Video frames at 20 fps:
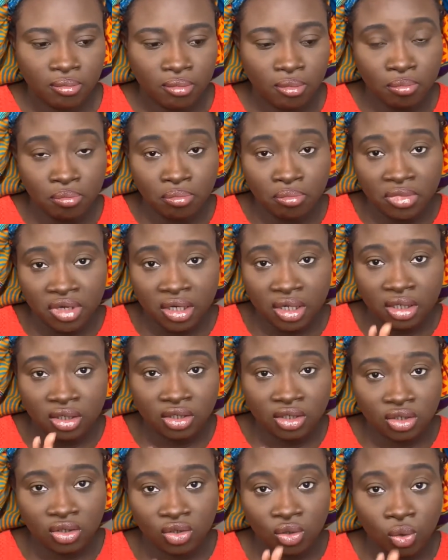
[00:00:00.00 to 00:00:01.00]

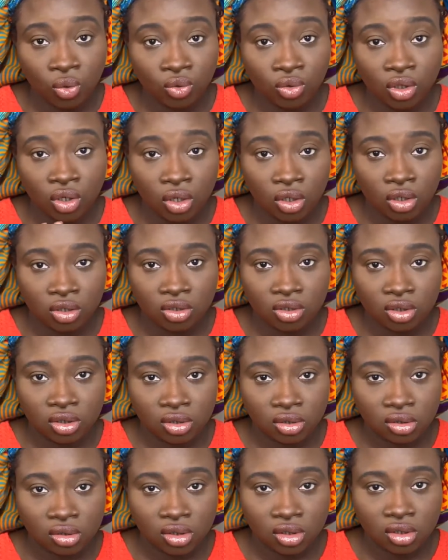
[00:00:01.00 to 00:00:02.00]
mid-tone colors,
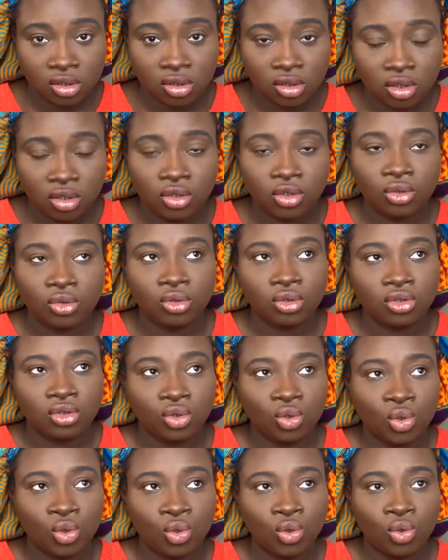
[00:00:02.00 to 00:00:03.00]
you know,
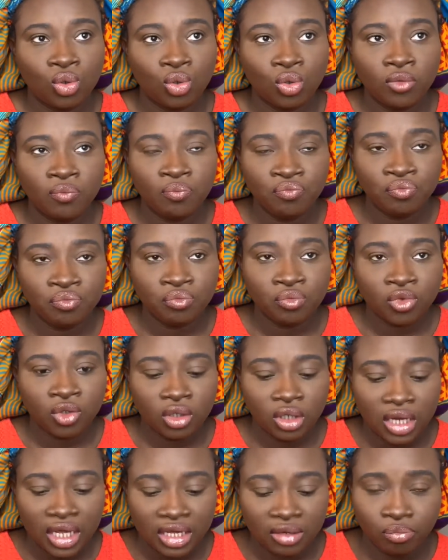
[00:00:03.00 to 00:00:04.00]
so
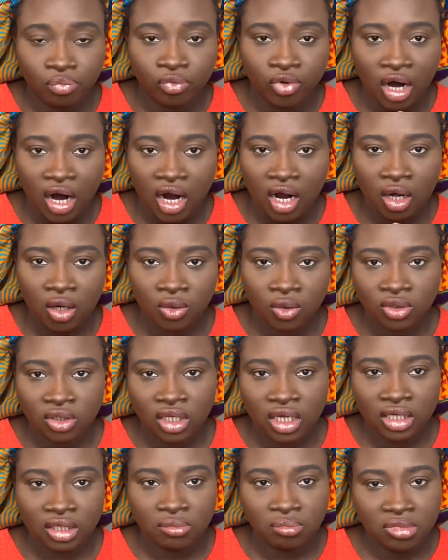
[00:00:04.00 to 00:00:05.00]
like browns,
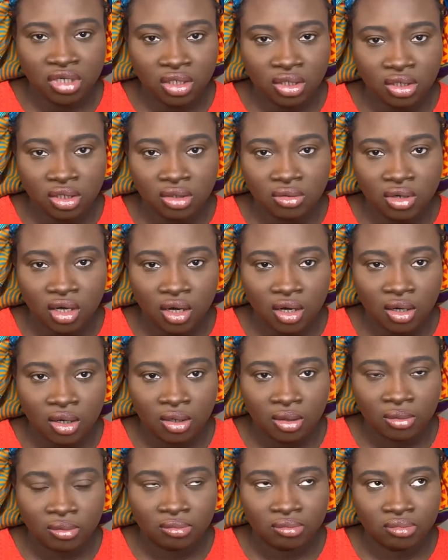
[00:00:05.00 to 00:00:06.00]
like mid,
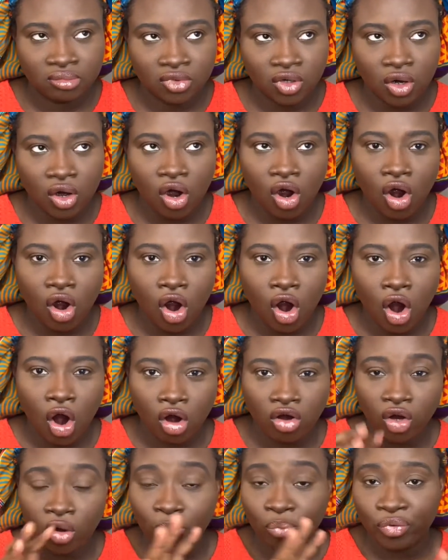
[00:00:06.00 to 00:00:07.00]

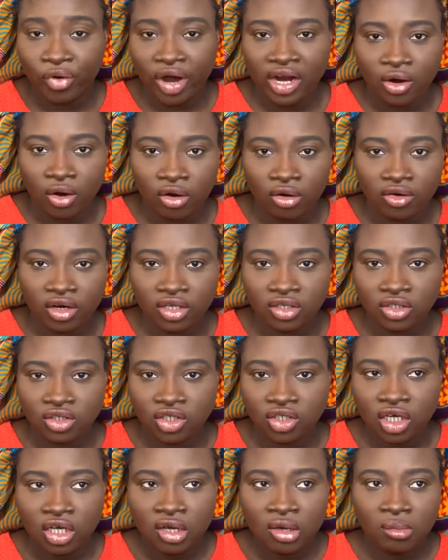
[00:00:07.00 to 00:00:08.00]
not bright
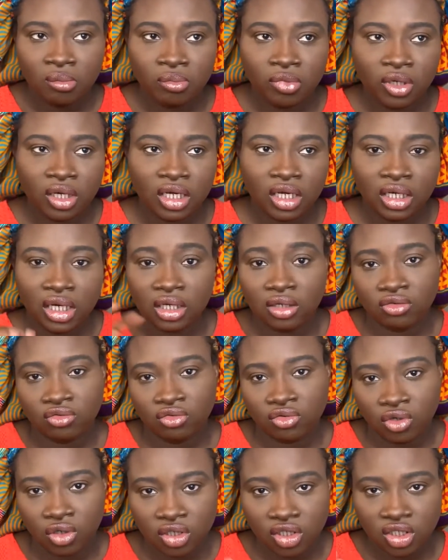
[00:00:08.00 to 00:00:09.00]
orange, but kind of like a
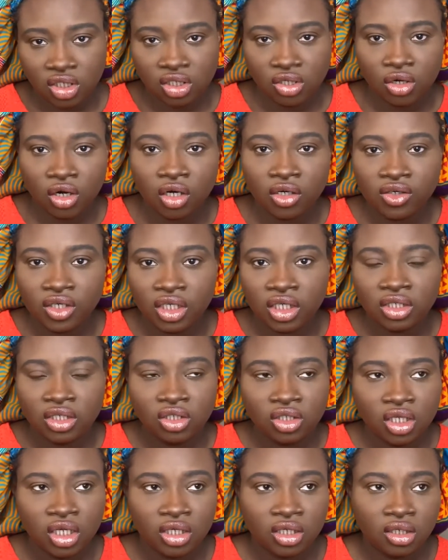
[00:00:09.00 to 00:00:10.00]
rusty
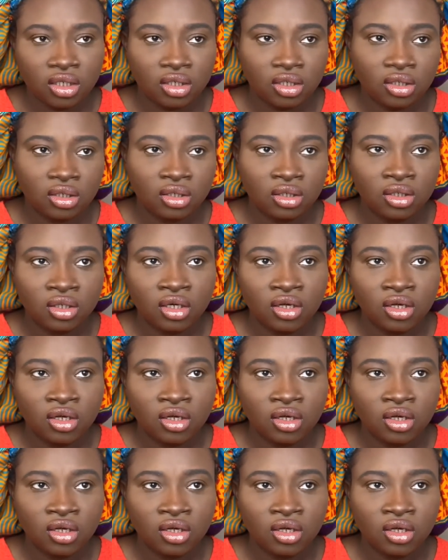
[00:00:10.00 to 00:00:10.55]
orange, like a